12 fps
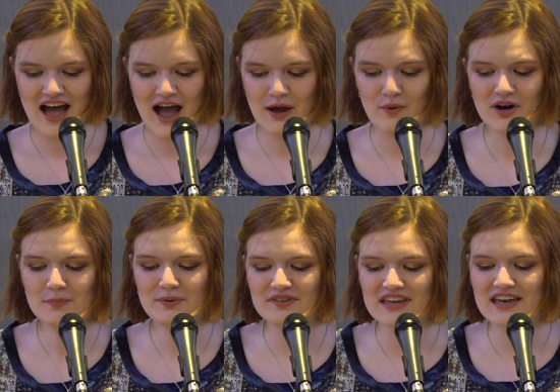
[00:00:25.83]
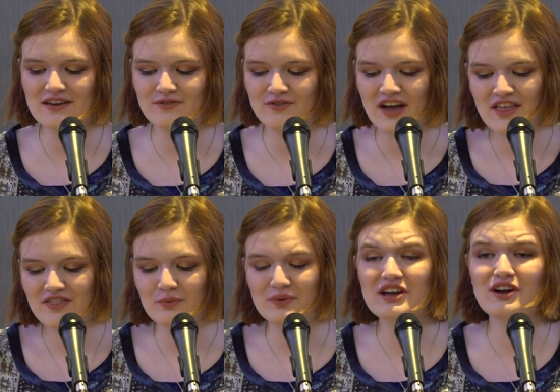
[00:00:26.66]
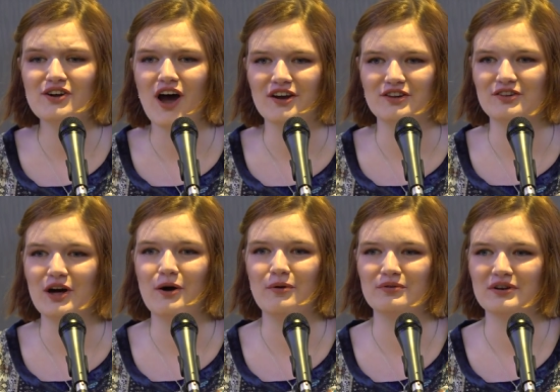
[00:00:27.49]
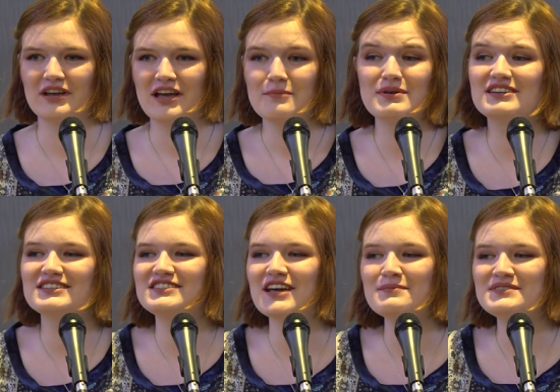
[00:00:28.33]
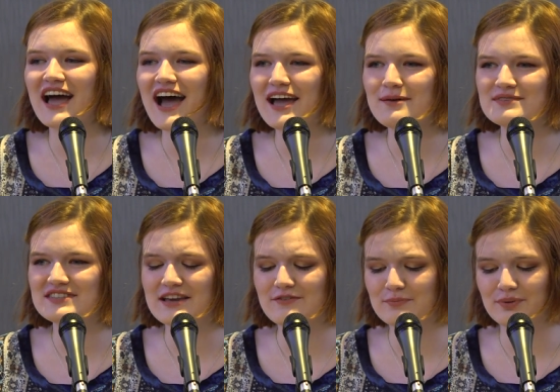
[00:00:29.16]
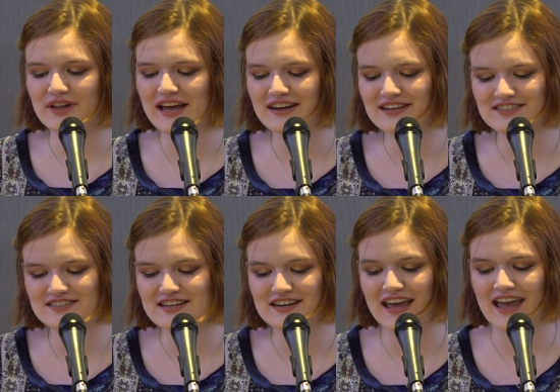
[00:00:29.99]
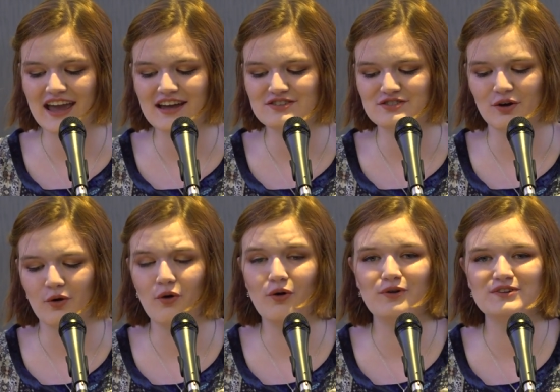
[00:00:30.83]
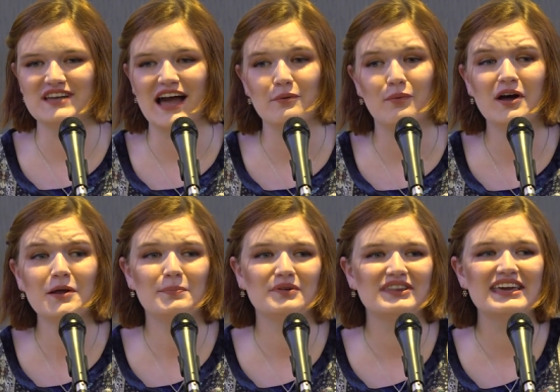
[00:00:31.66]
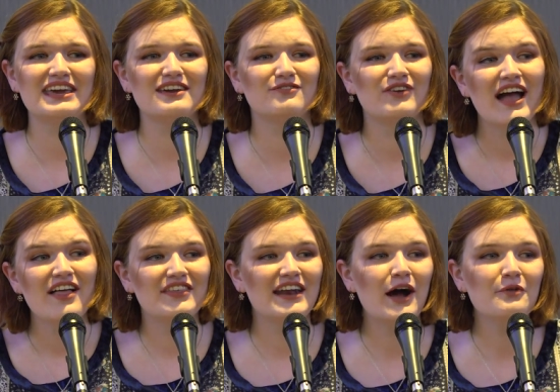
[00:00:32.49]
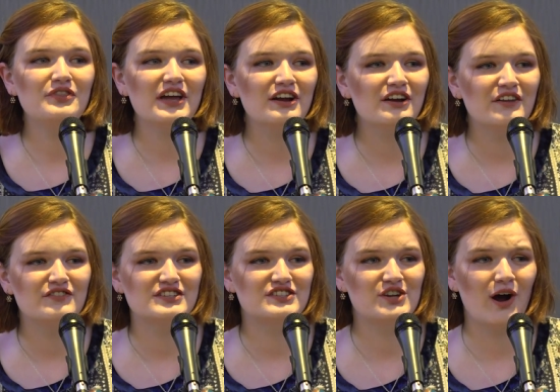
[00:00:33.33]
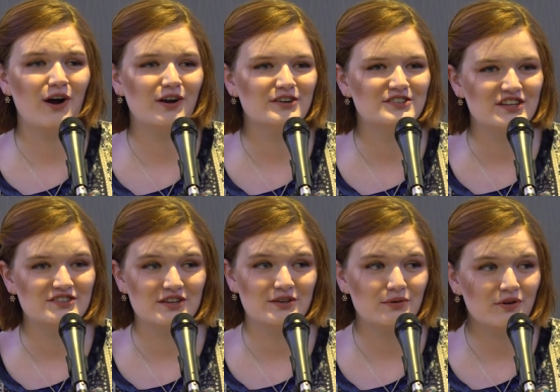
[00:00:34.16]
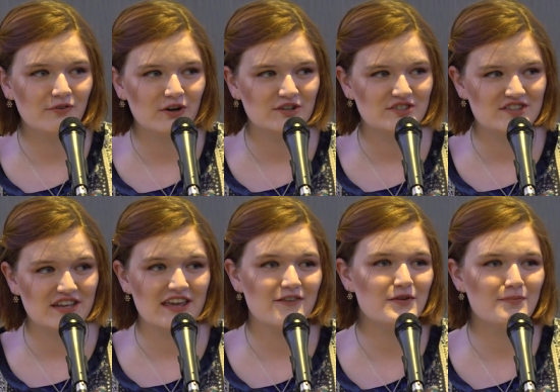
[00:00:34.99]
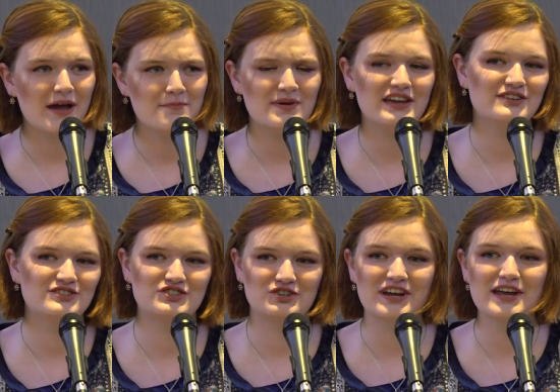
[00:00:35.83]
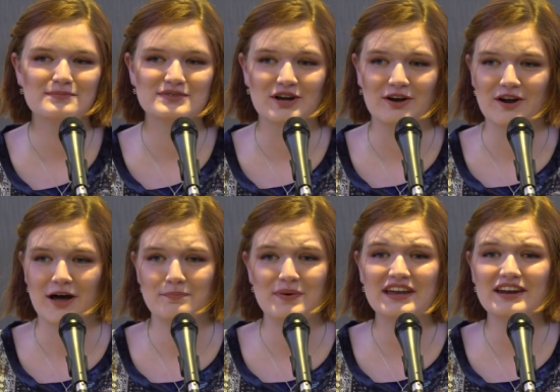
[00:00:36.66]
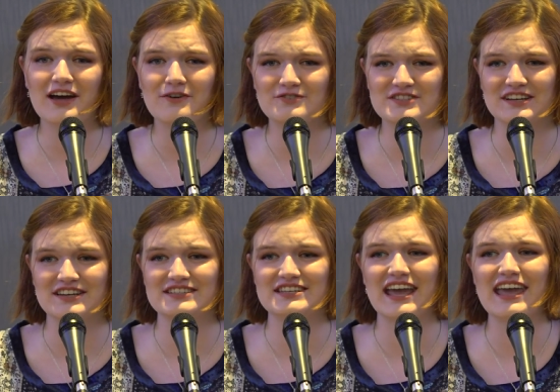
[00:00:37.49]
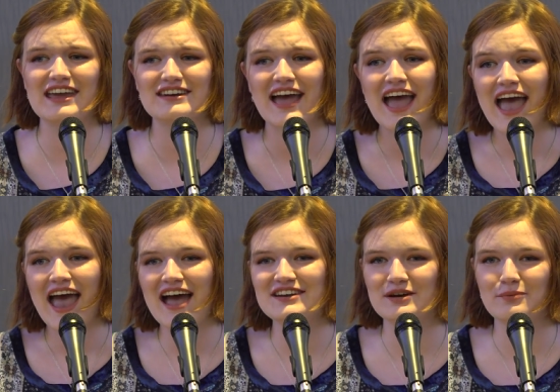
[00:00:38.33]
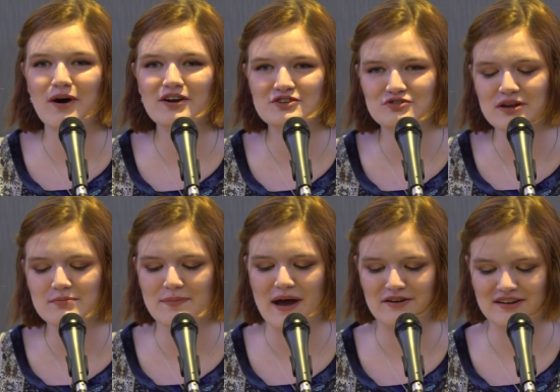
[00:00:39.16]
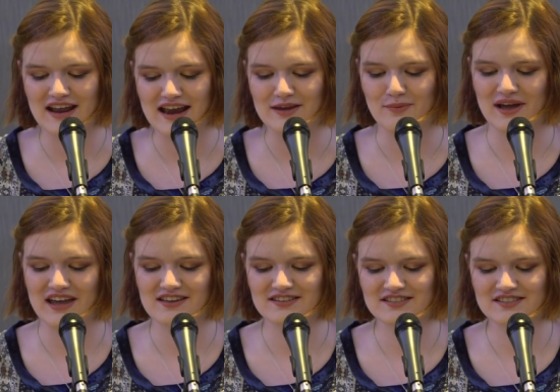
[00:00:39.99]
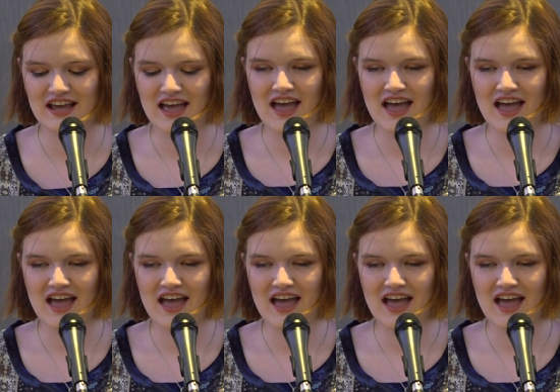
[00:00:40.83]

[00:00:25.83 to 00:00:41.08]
I want to believe that we are not alone, because sometimes even planets need a hand to hold. I want to believe that out there in the stars is a universe that even my biggest dreams are not big enough to contain, and I want to dream about it anyways.